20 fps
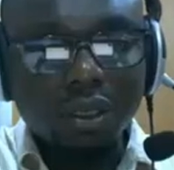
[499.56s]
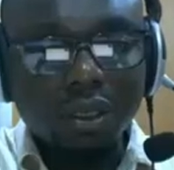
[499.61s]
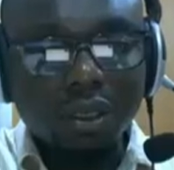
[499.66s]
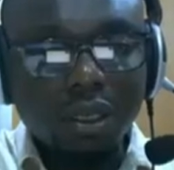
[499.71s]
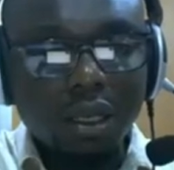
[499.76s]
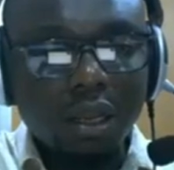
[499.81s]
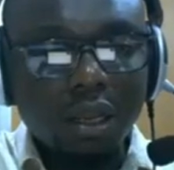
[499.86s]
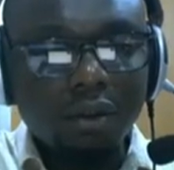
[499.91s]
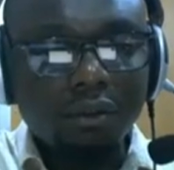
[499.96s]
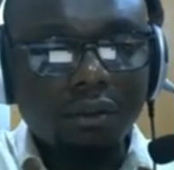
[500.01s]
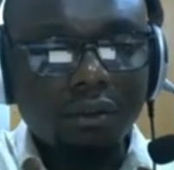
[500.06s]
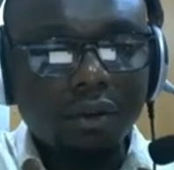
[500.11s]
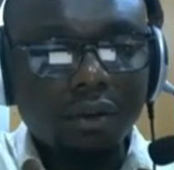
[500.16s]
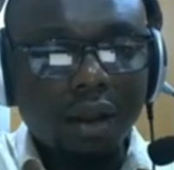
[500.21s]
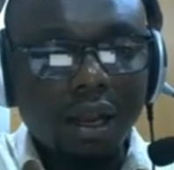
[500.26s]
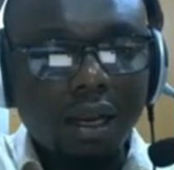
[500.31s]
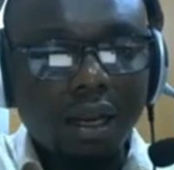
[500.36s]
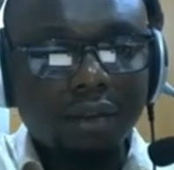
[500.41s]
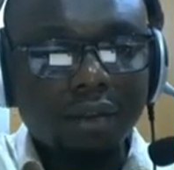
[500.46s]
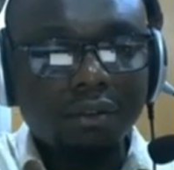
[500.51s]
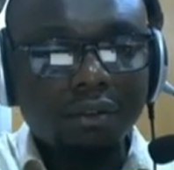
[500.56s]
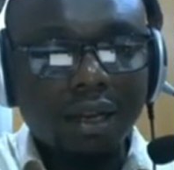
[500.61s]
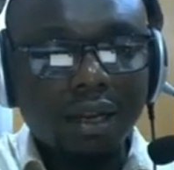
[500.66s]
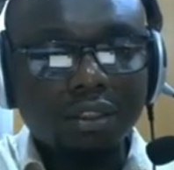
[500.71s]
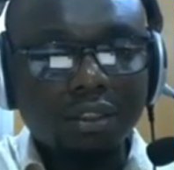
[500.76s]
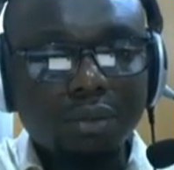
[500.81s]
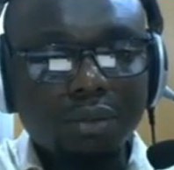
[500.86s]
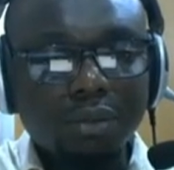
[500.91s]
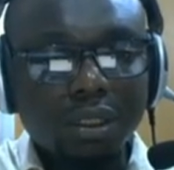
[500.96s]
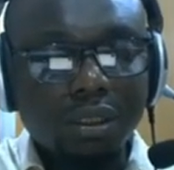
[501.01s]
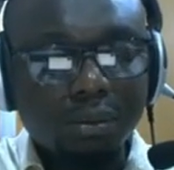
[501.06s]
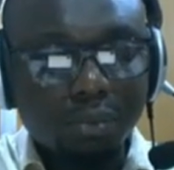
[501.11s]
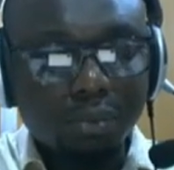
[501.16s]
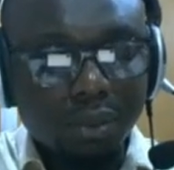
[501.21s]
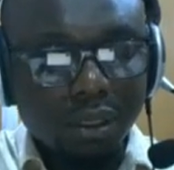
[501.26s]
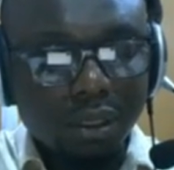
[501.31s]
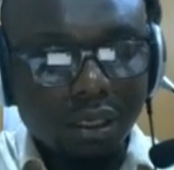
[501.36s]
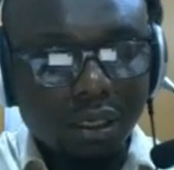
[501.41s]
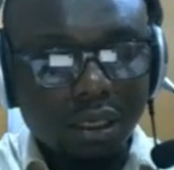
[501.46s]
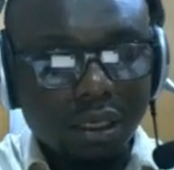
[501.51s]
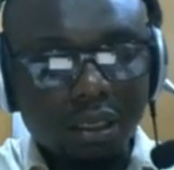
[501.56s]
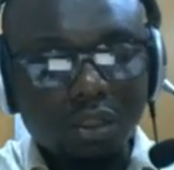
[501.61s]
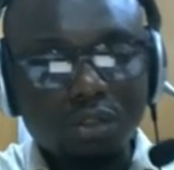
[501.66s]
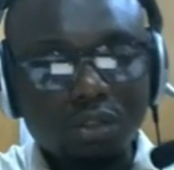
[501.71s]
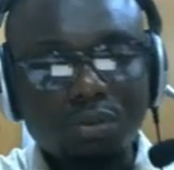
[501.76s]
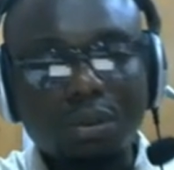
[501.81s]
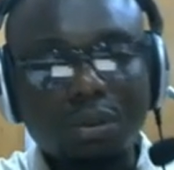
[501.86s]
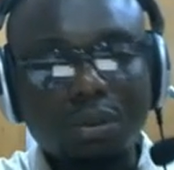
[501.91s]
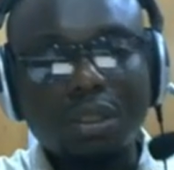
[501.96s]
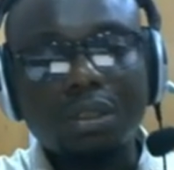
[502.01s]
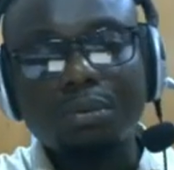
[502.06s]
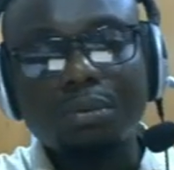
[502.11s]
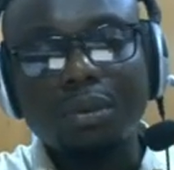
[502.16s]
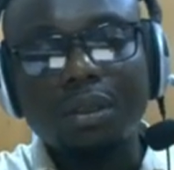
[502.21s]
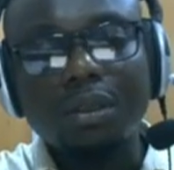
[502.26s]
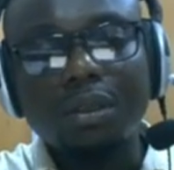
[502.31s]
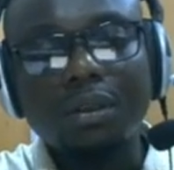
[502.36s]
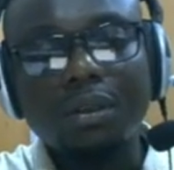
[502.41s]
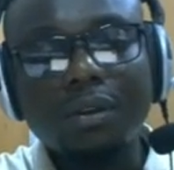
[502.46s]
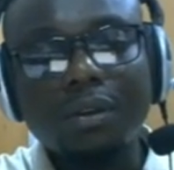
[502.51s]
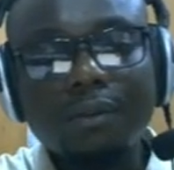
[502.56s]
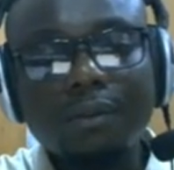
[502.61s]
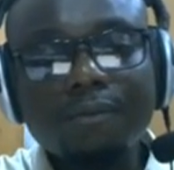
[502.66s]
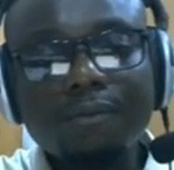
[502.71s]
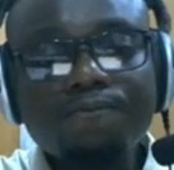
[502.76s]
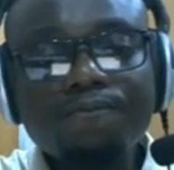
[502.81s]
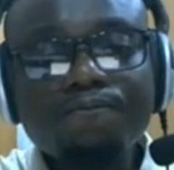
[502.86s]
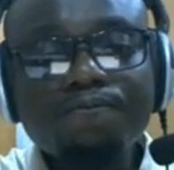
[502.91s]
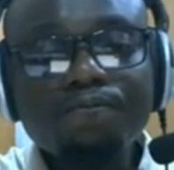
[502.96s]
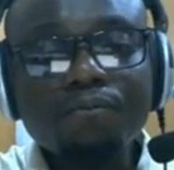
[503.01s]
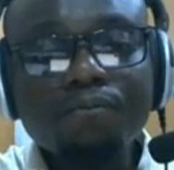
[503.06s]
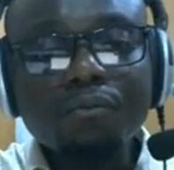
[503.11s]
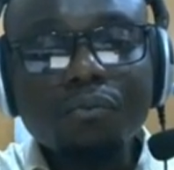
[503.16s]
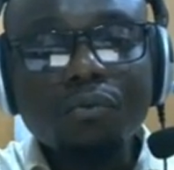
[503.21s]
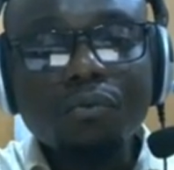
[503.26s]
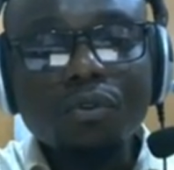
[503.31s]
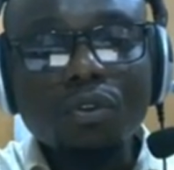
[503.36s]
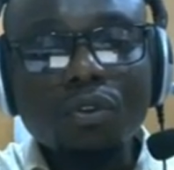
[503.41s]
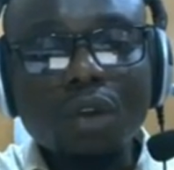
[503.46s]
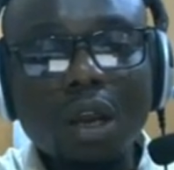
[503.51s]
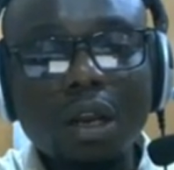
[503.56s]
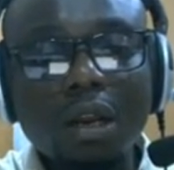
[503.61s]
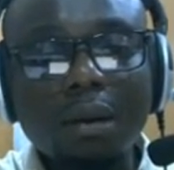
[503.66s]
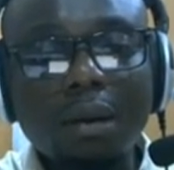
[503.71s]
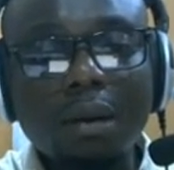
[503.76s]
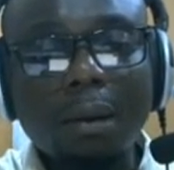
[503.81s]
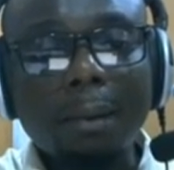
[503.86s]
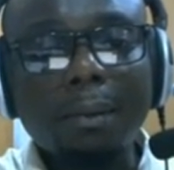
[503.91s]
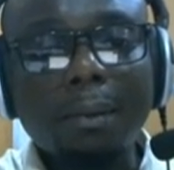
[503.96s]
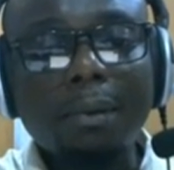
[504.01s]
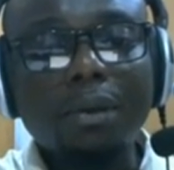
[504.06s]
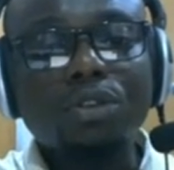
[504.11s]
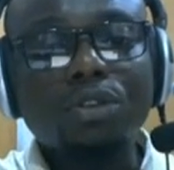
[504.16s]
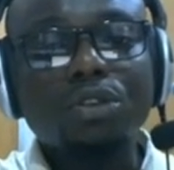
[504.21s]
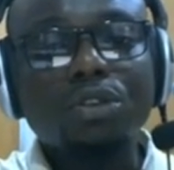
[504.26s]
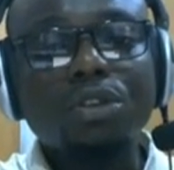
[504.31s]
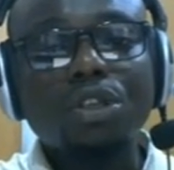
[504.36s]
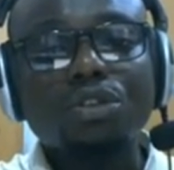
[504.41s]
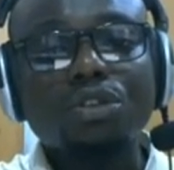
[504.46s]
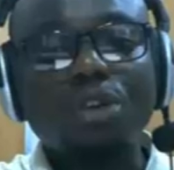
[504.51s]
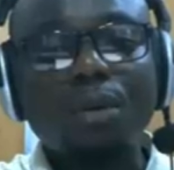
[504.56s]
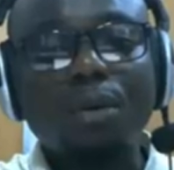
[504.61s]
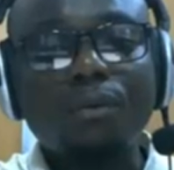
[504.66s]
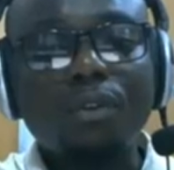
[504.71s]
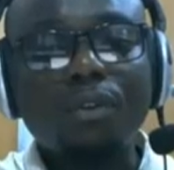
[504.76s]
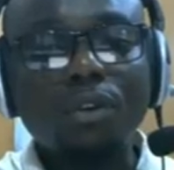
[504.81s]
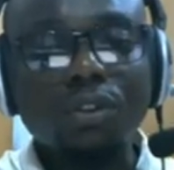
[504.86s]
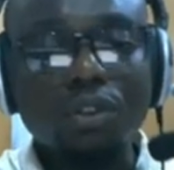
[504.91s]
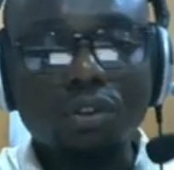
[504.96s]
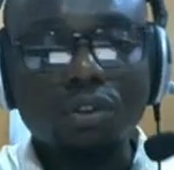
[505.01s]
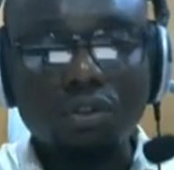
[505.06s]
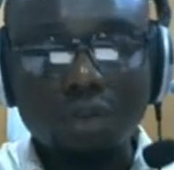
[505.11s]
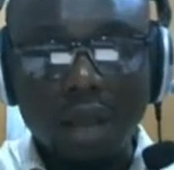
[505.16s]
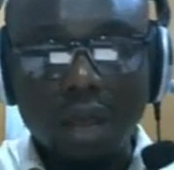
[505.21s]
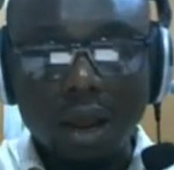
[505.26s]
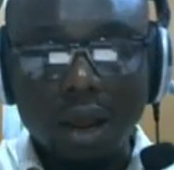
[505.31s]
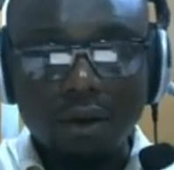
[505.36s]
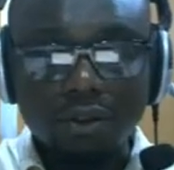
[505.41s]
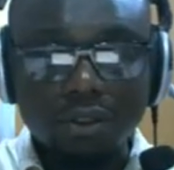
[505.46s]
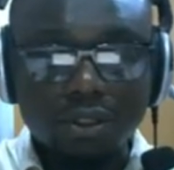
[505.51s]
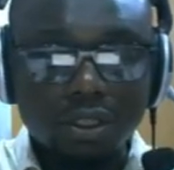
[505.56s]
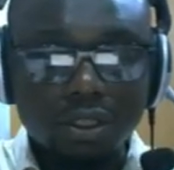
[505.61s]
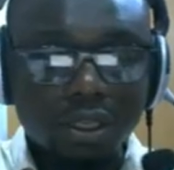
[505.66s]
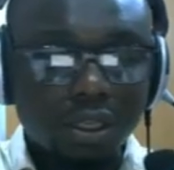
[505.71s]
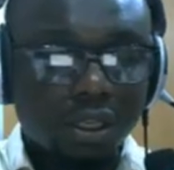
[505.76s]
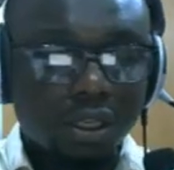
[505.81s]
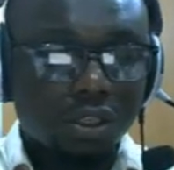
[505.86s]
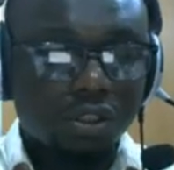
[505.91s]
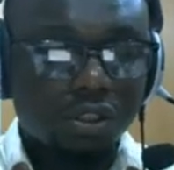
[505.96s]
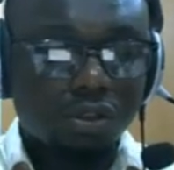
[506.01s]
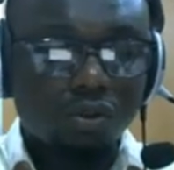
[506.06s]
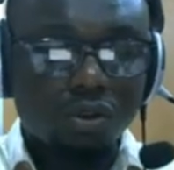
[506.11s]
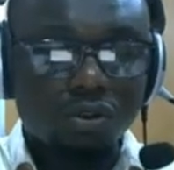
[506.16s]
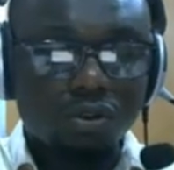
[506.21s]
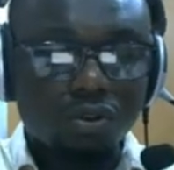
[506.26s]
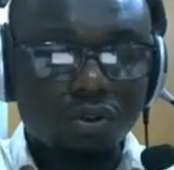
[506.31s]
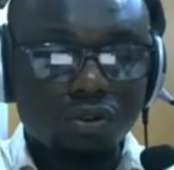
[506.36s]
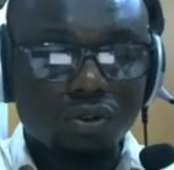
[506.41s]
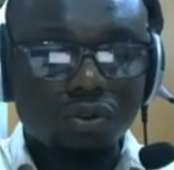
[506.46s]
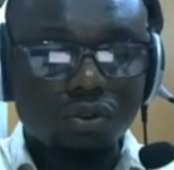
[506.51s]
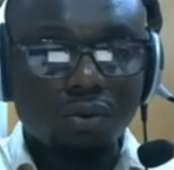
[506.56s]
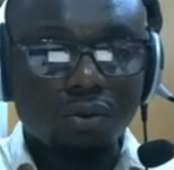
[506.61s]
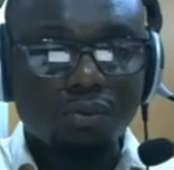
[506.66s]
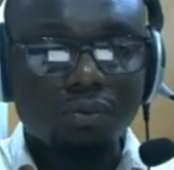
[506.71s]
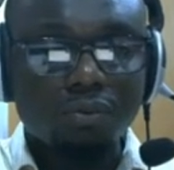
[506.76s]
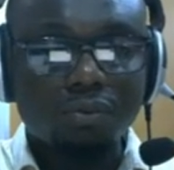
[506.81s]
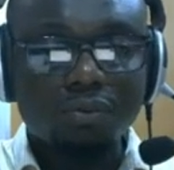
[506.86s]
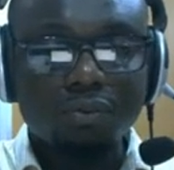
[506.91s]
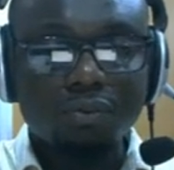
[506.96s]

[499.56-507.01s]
if I like to make it big, I can just make it big. I'm not going to use a sum function to I'll just say is equals to sum.